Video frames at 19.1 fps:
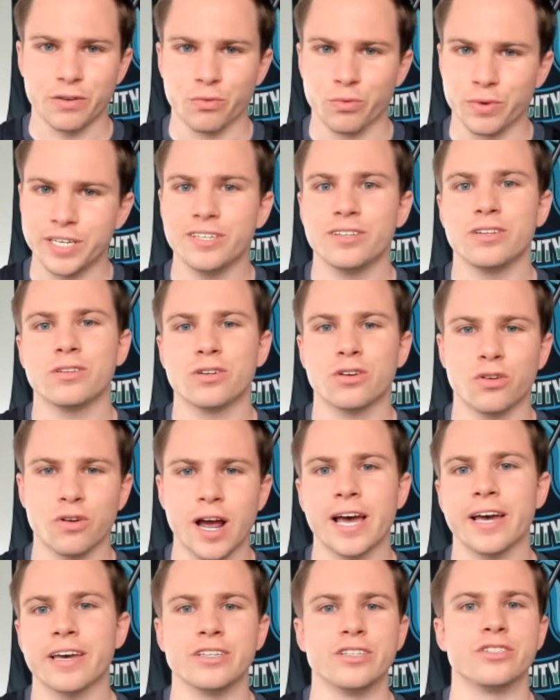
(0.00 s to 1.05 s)
real
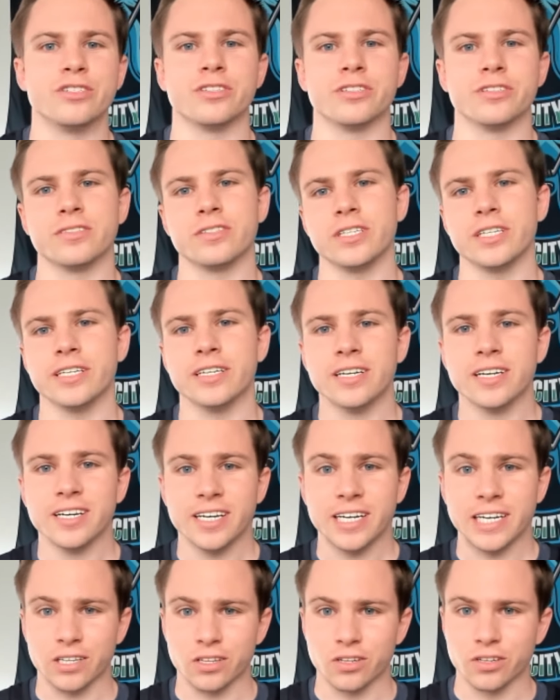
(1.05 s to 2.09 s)
Kraken jersey.
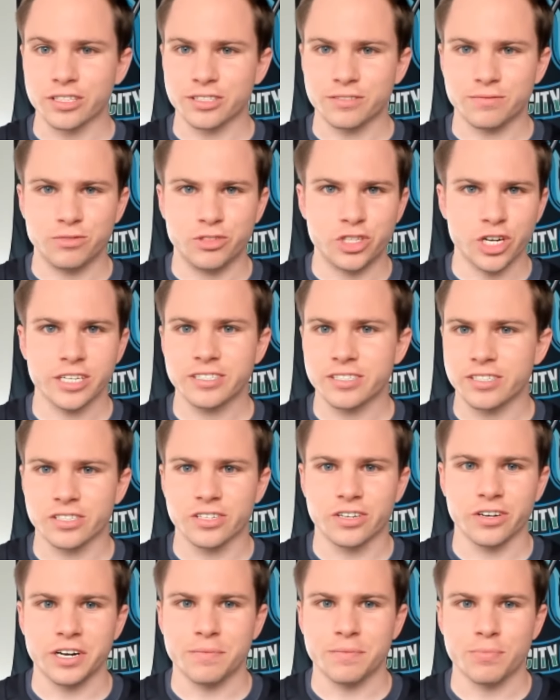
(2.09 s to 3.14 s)
It looks just
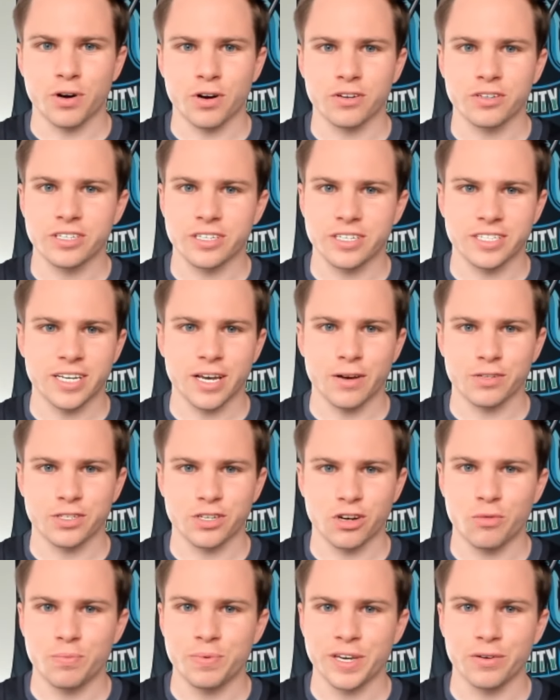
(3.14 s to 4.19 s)
as good in person as I
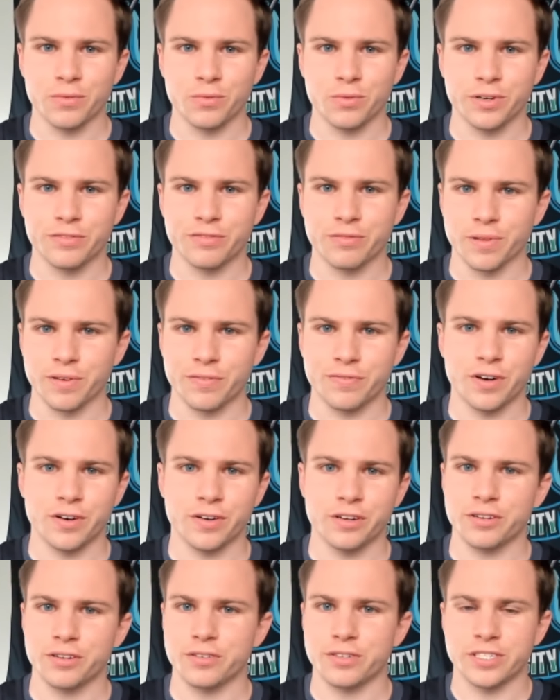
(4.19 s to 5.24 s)
was hoping it would from the
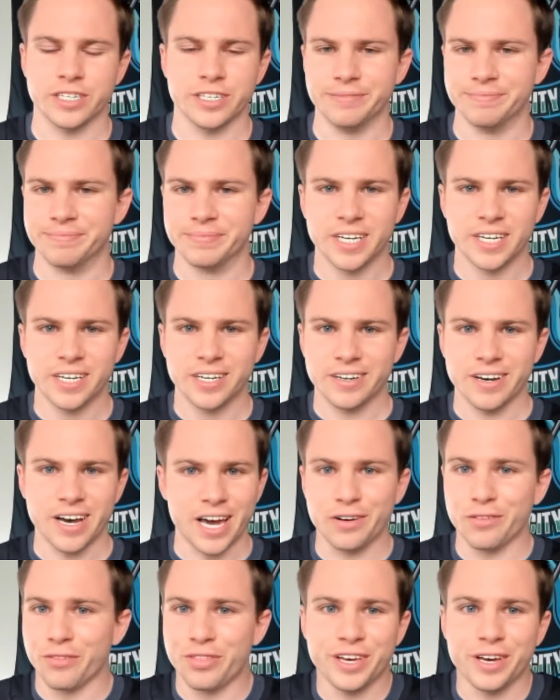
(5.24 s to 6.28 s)
photos, and
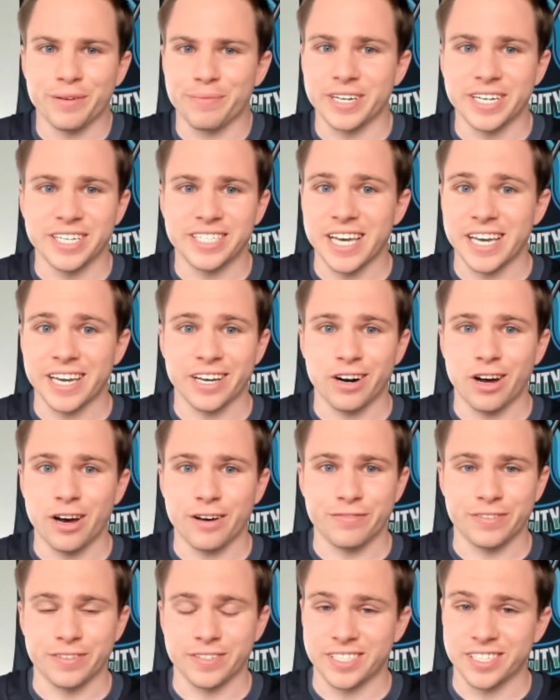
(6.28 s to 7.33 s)
I don't think I'm going to take it
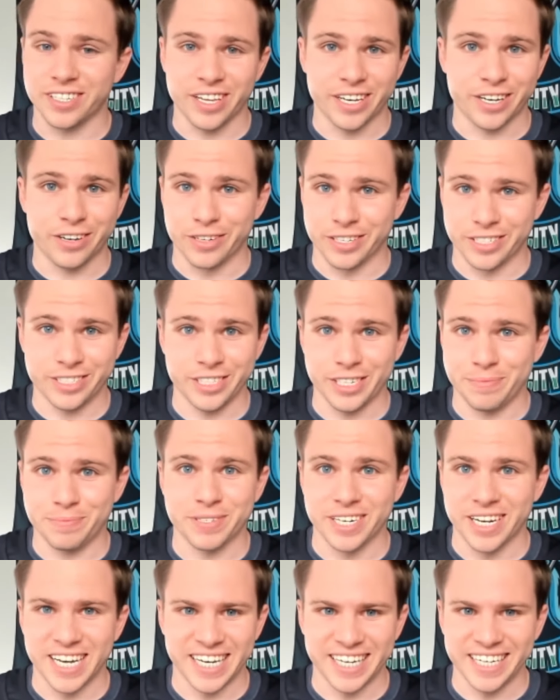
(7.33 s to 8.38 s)
off until I go to sleep
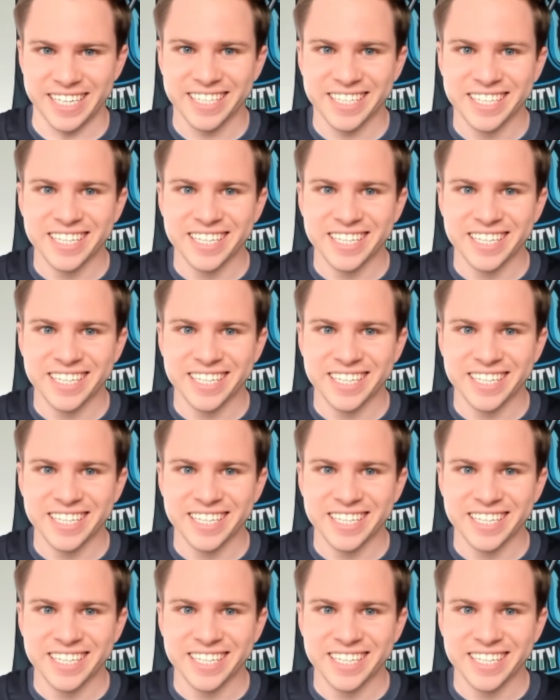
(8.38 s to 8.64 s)
tonight.